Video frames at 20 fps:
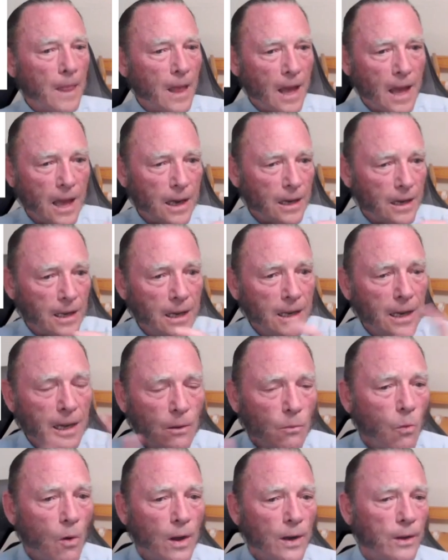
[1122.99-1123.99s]
At any
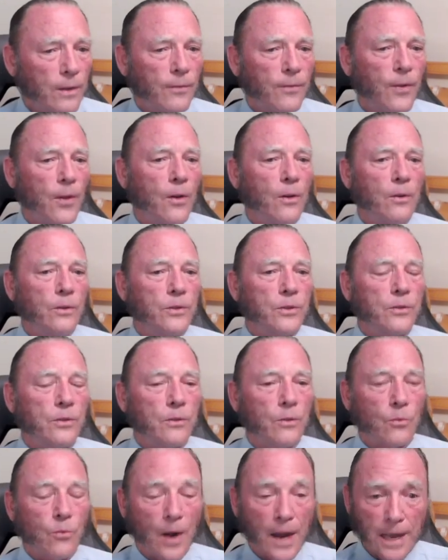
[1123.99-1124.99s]
one of those
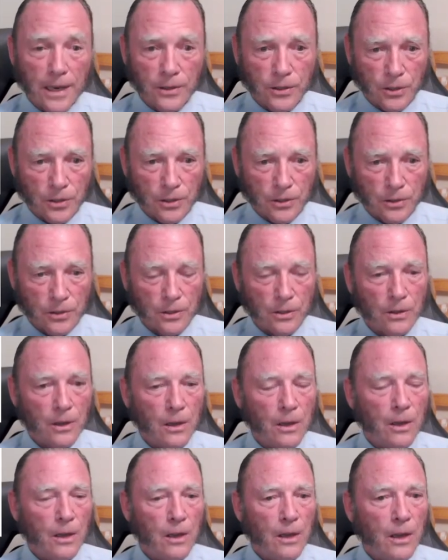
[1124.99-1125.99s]
ranges,
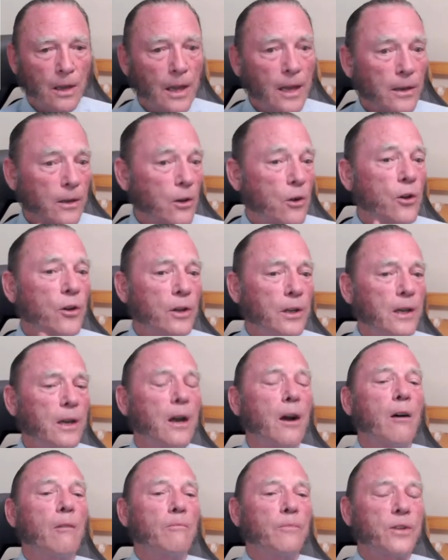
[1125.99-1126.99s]
it could
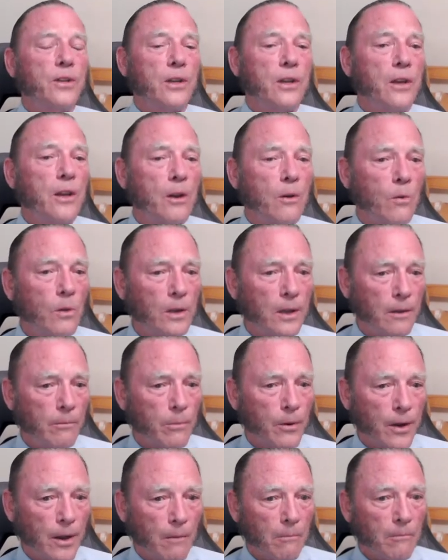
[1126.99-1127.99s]
come to
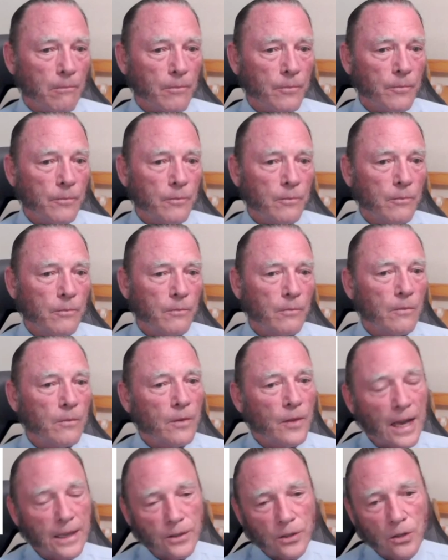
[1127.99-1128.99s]
equilibrium.
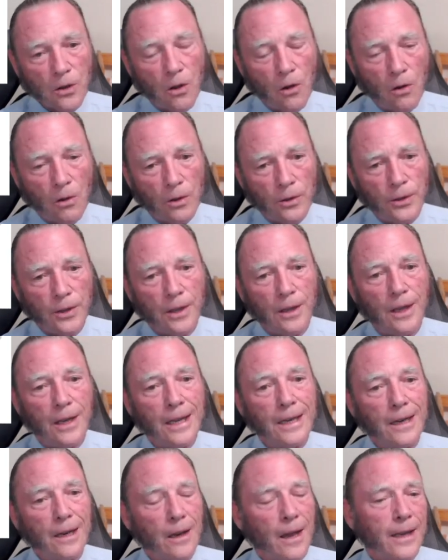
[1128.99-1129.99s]
That's called
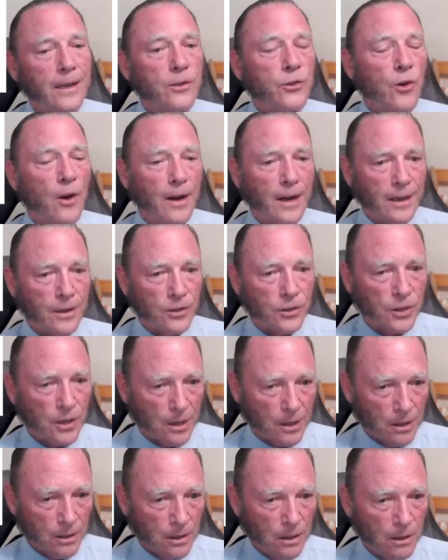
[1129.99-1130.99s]
an electronic
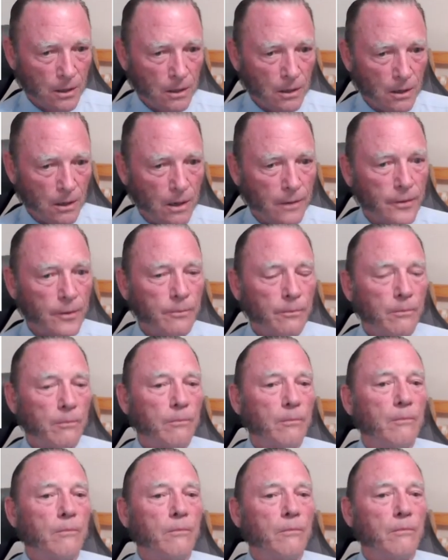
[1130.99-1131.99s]
shell of
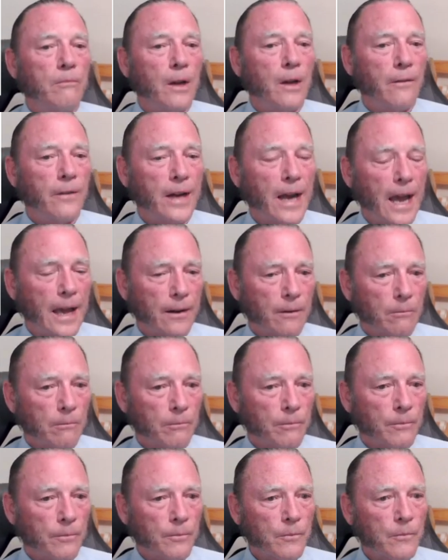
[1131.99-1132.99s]
an atom.
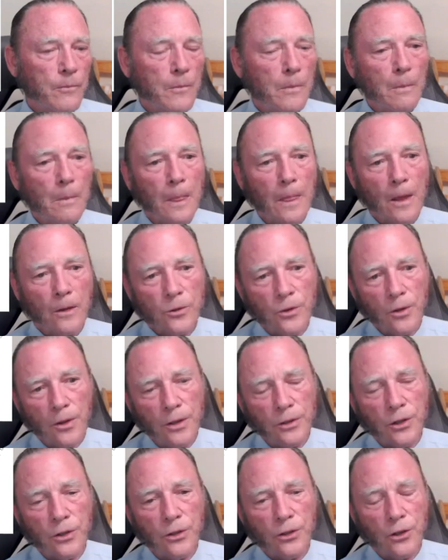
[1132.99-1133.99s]
So
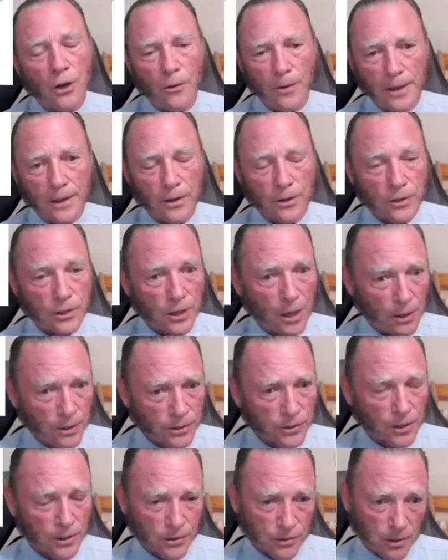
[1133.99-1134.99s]
this is showing the shell
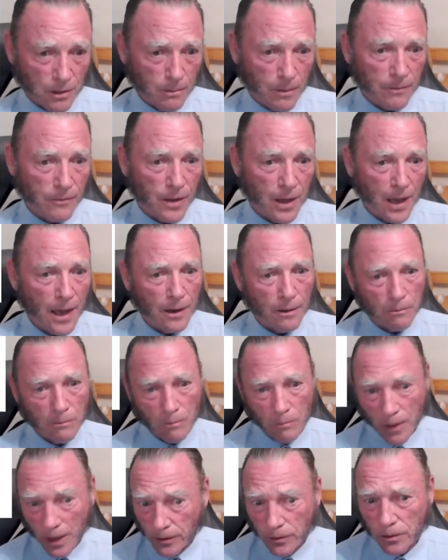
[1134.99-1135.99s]
system of the atom.
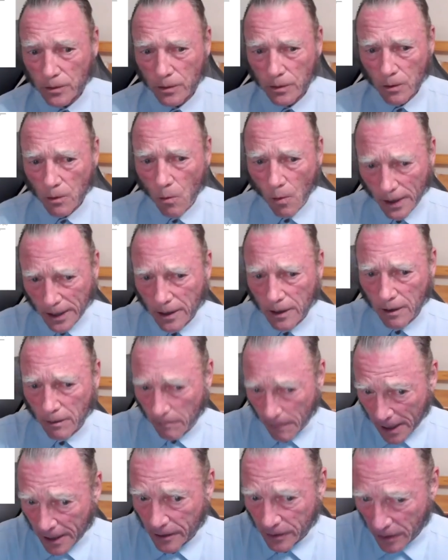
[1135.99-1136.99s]
That's quite
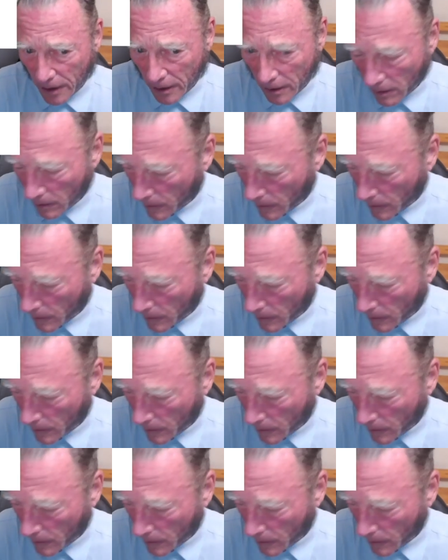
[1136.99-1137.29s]
amazing.